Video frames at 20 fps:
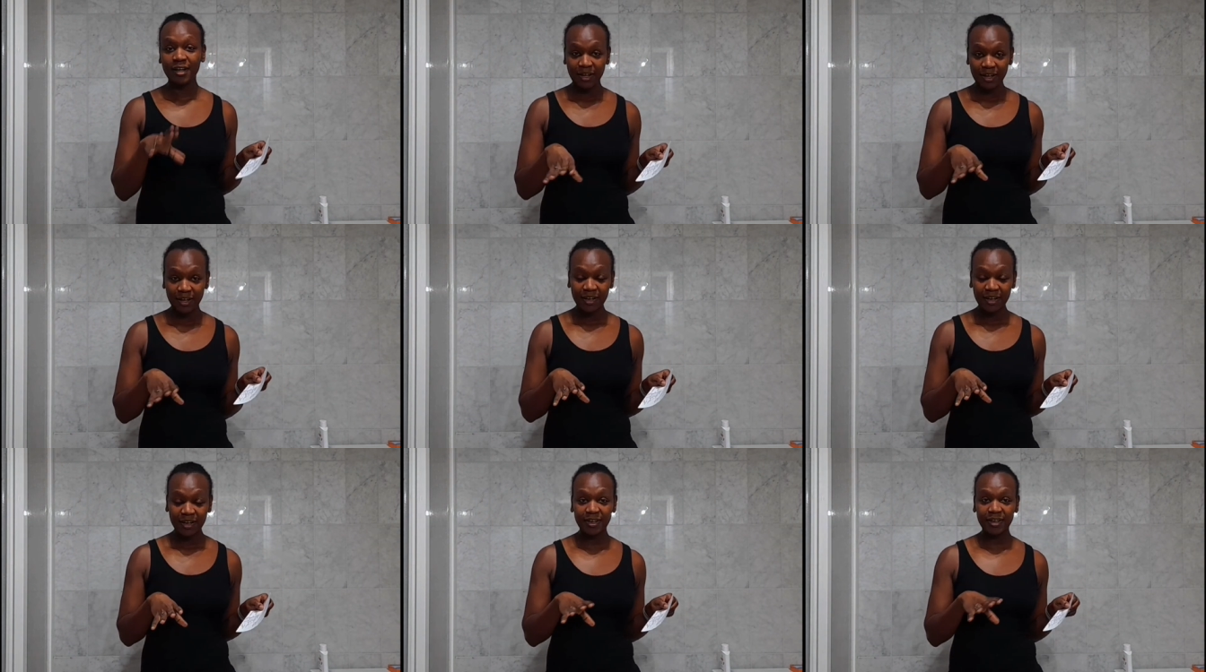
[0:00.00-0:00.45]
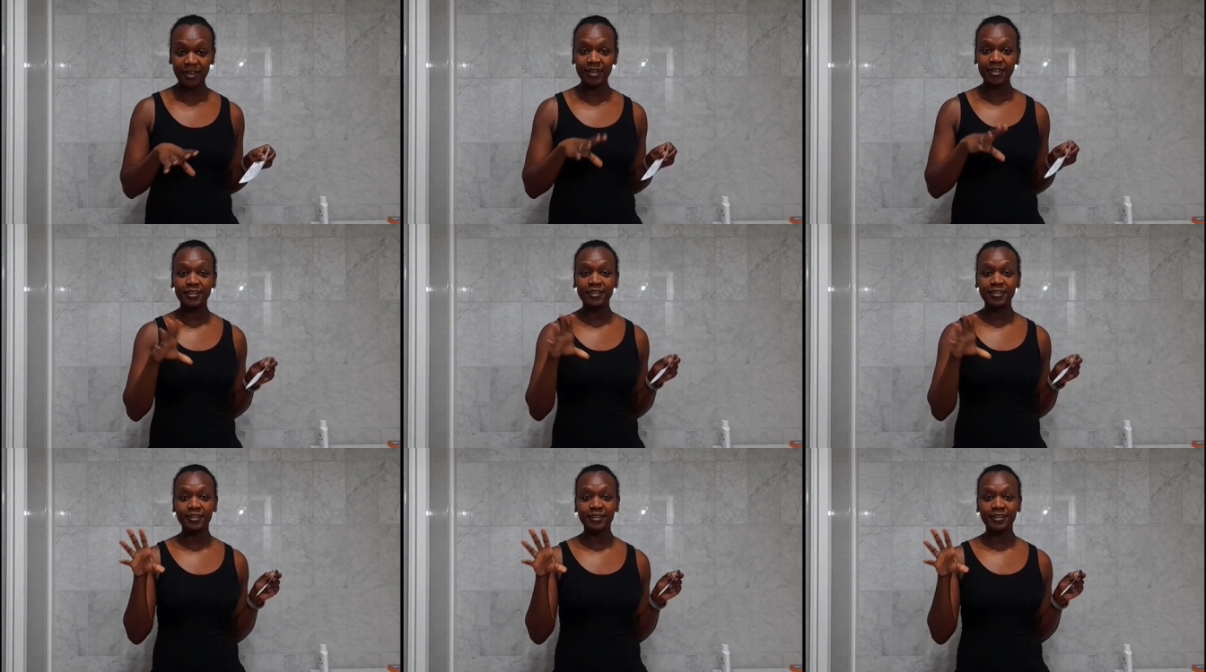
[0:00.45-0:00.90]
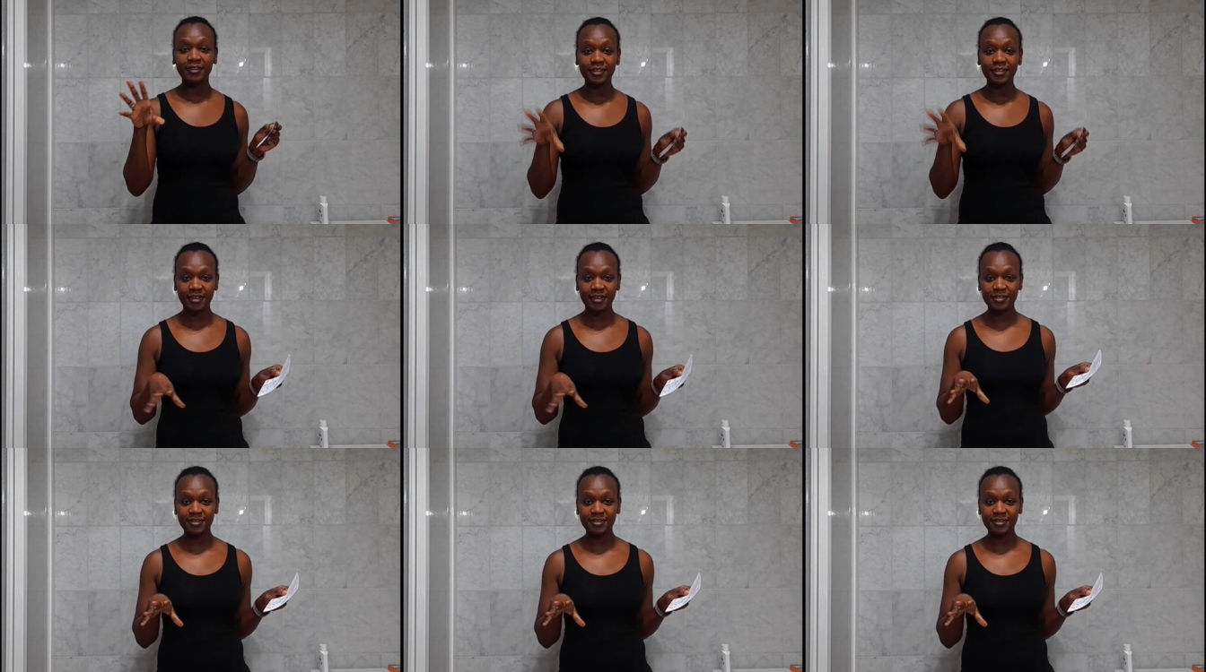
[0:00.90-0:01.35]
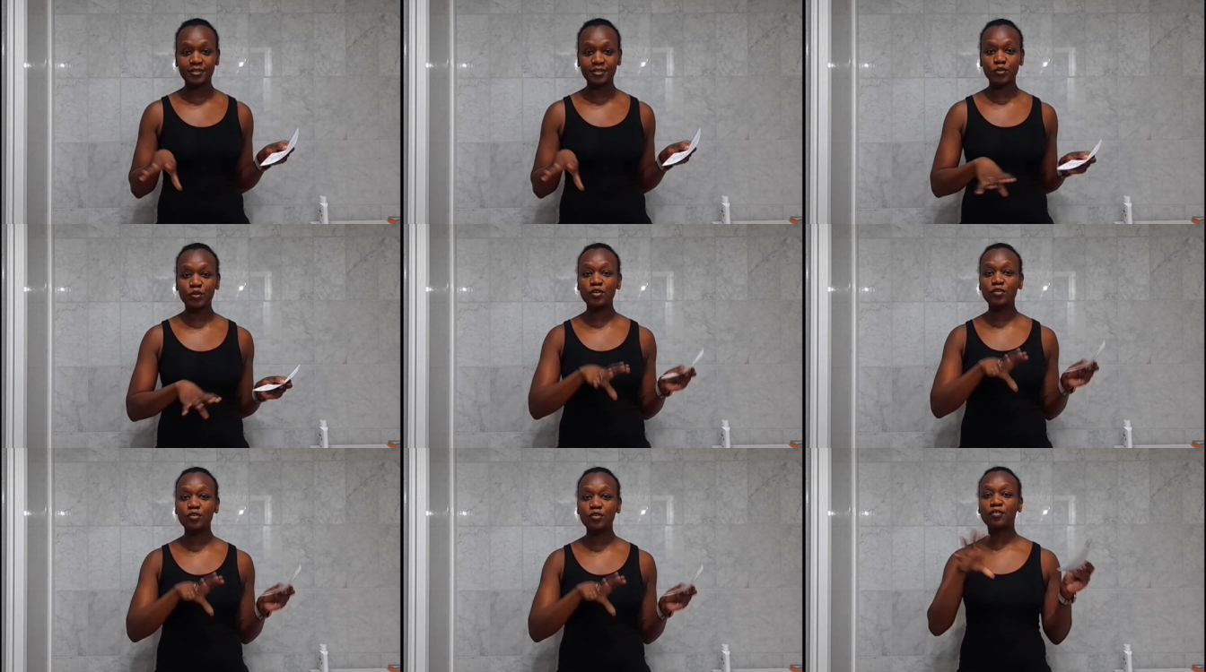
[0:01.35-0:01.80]
Again, that's a
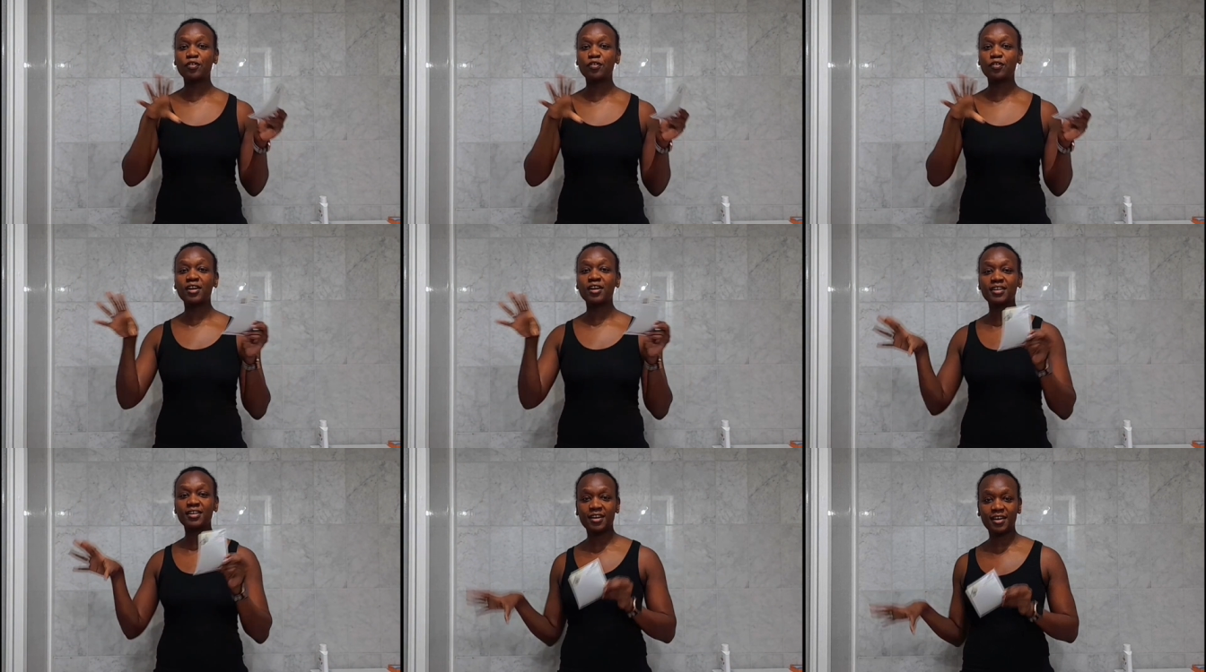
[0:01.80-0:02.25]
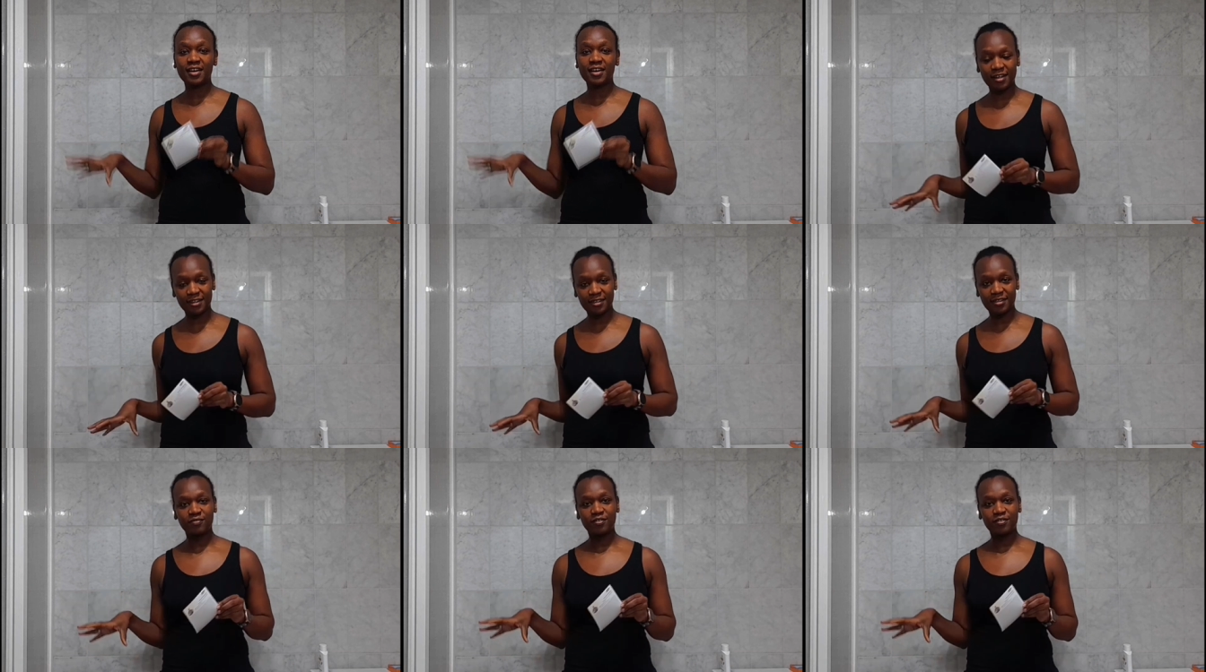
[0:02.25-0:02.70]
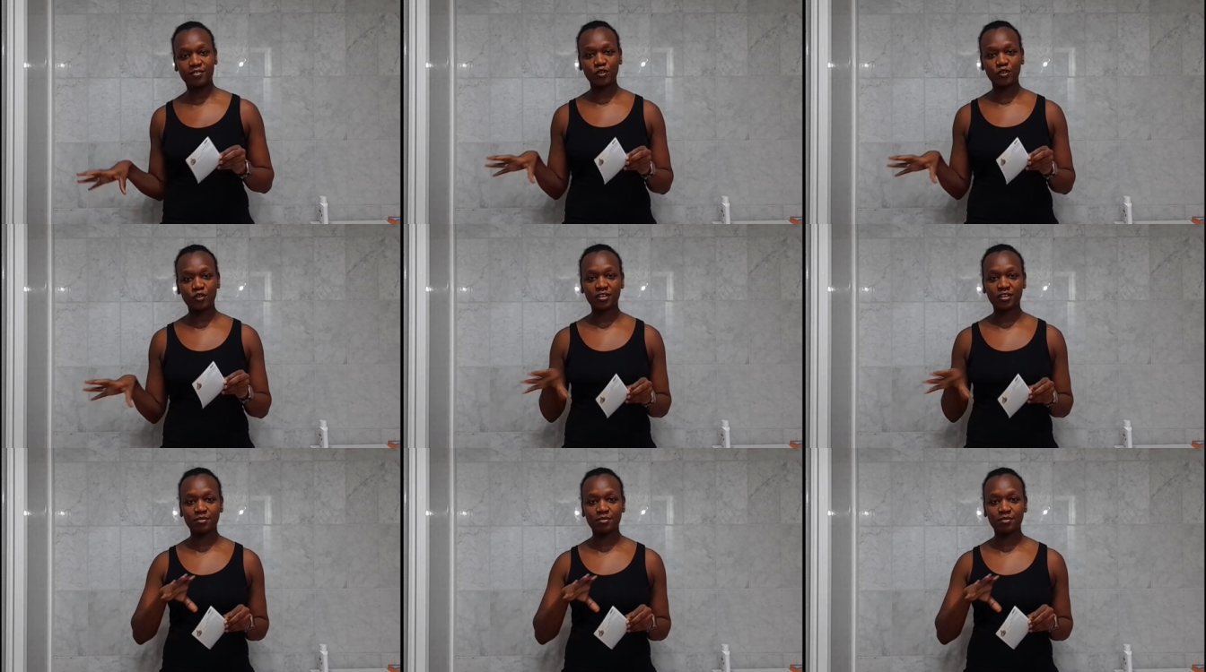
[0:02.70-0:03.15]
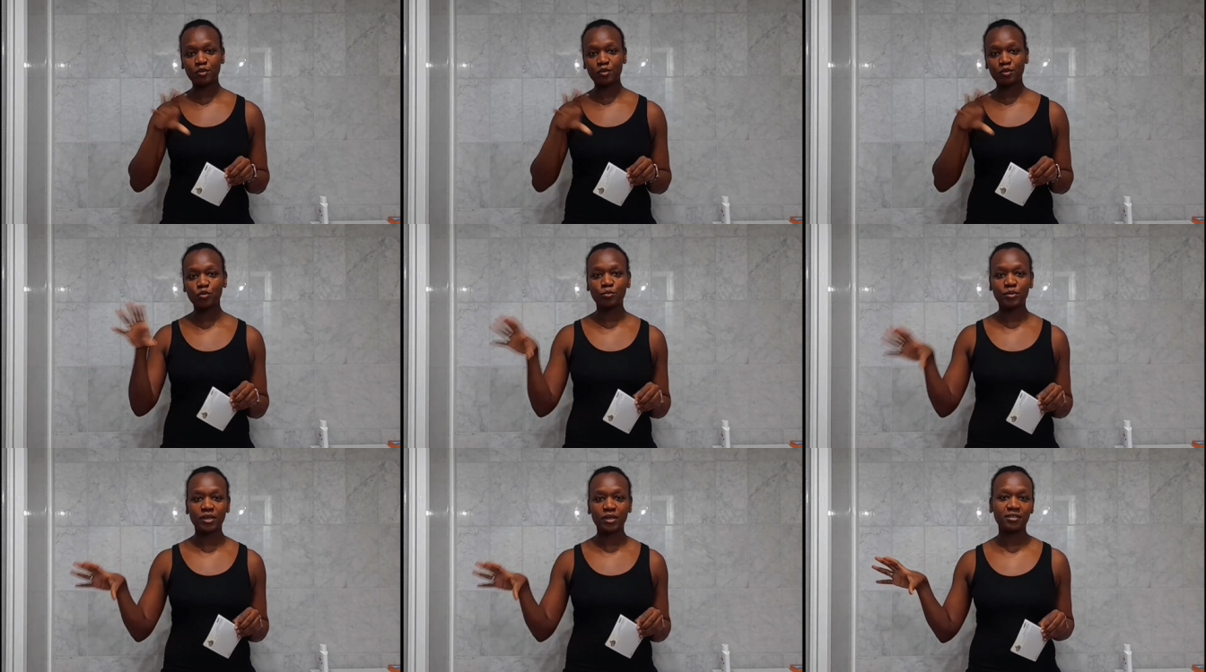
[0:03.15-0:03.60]
story for another video that I'm going to
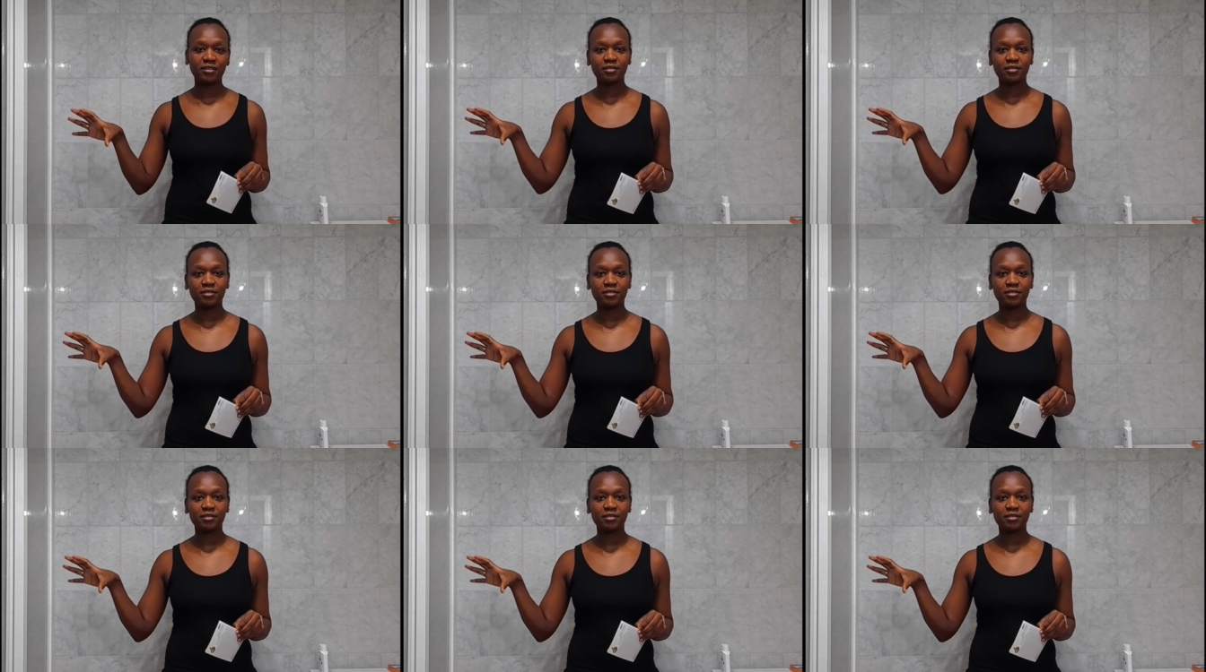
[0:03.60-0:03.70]
make a